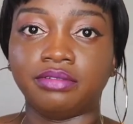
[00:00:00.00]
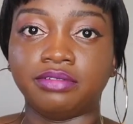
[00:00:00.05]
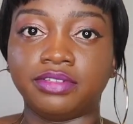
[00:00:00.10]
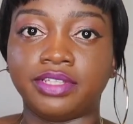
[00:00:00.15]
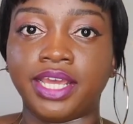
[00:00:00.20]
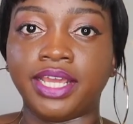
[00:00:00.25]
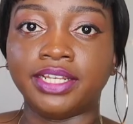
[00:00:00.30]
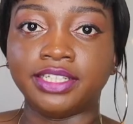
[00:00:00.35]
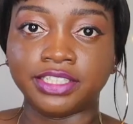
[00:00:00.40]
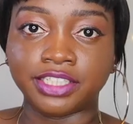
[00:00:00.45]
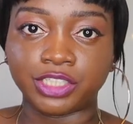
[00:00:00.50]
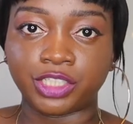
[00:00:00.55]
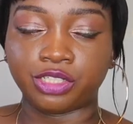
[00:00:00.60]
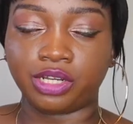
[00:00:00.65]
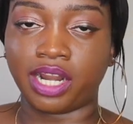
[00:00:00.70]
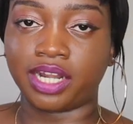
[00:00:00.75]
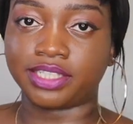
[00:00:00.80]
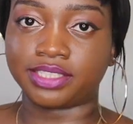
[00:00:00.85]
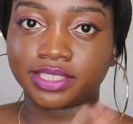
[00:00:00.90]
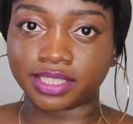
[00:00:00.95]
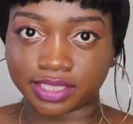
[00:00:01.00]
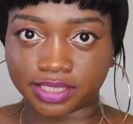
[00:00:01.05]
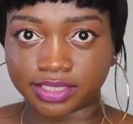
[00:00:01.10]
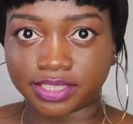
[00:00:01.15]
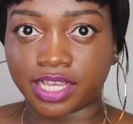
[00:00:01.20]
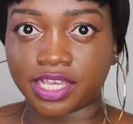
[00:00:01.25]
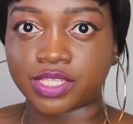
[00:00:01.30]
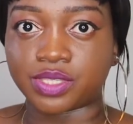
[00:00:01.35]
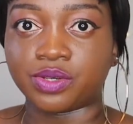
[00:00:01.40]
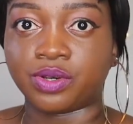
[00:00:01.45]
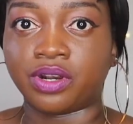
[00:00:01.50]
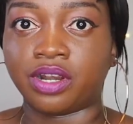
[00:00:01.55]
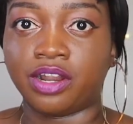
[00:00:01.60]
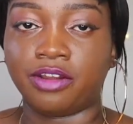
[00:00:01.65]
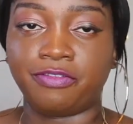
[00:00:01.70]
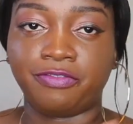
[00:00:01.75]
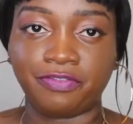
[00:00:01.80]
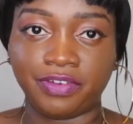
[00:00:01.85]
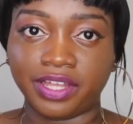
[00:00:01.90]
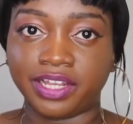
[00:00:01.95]
they lead to our success or
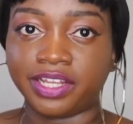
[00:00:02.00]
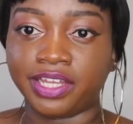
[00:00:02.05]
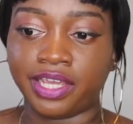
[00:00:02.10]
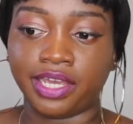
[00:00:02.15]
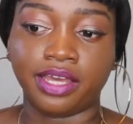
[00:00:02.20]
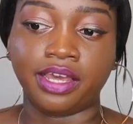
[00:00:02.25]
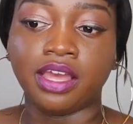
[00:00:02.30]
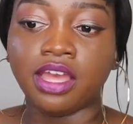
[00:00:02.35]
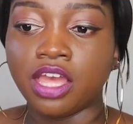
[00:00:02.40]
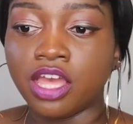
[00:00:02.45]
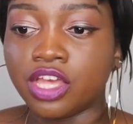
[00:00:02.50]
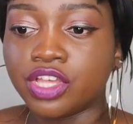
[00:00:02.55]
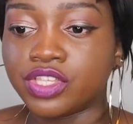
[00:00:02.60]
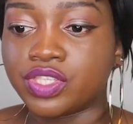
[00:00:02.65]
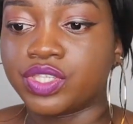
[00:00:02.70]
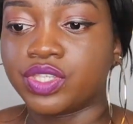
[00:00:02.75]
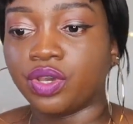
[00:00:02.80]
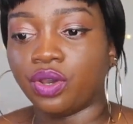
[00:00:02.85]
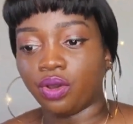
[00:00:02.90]
our failure. So